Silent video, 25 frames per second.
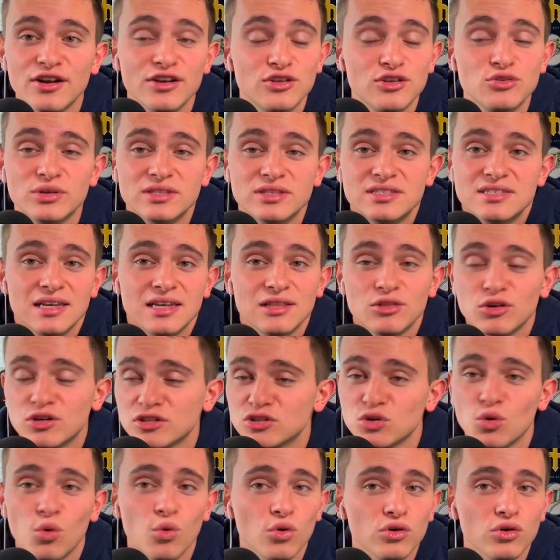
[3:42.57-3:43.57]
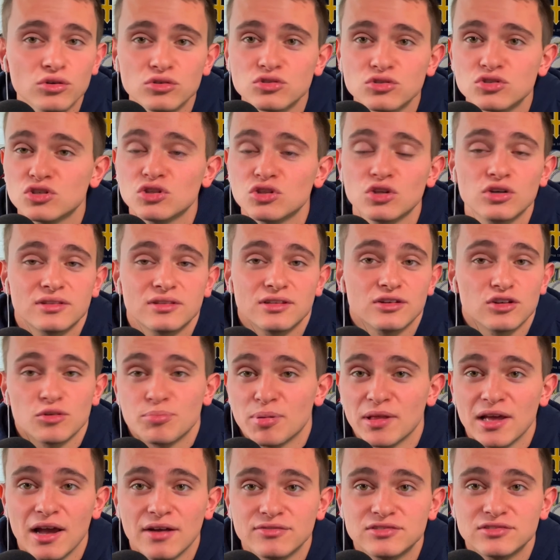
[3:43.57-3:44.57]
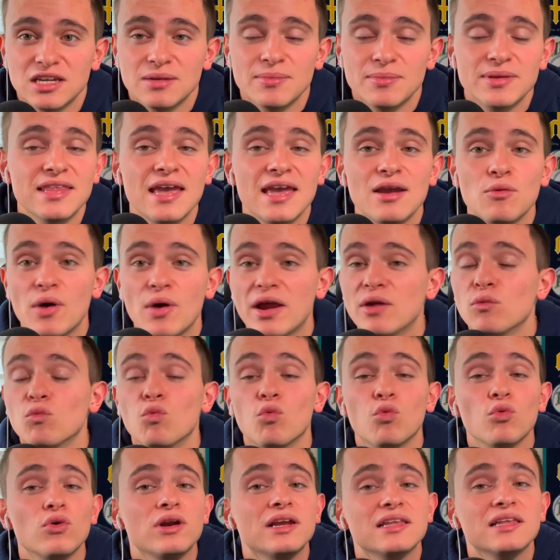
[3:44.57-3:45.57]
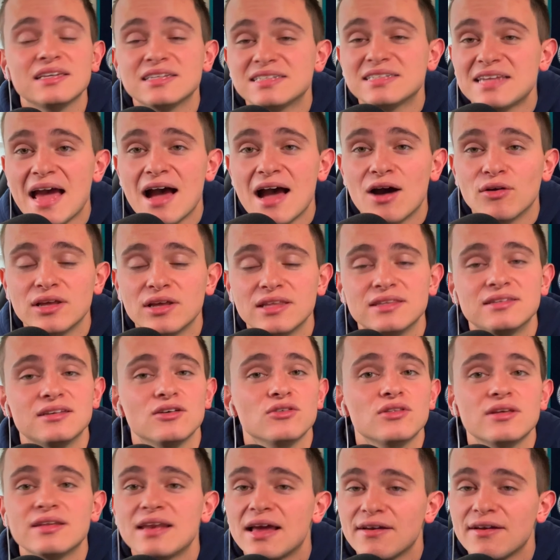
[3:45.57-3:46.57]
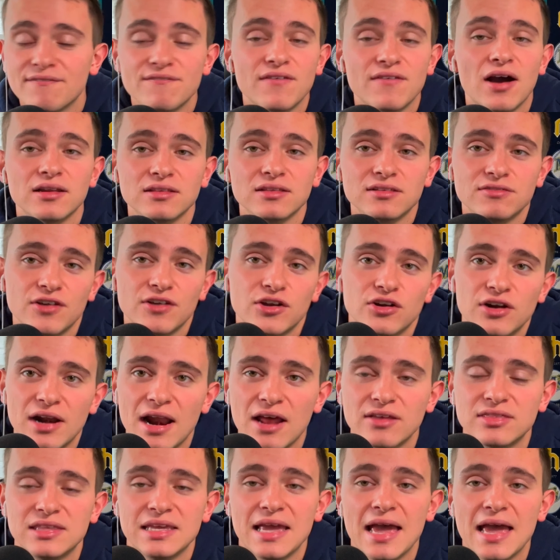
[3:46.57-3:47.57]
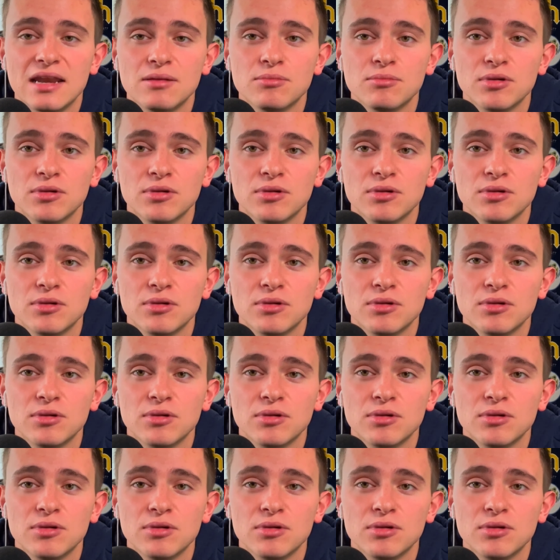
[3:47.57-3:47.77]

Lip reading: You could see, look at the Orioles, look, they're a playoff team, and they went really down until they finally figured it out at the end.